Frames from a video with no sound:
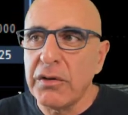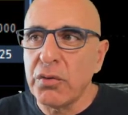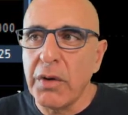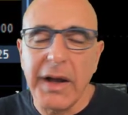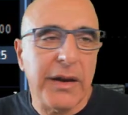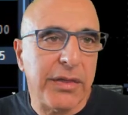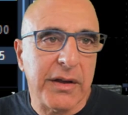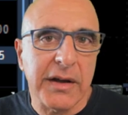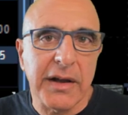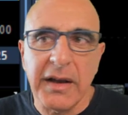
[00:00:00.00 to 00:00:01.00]
to
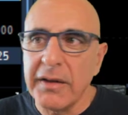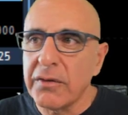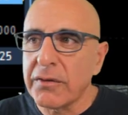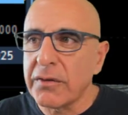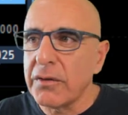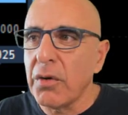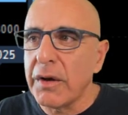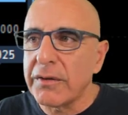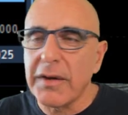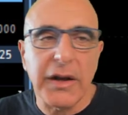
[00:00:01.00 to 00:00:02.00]
anything really, just going
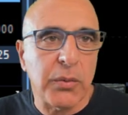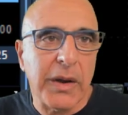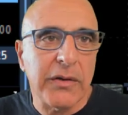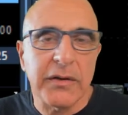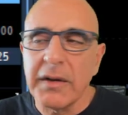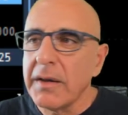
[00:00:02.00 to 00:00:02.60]
sideways,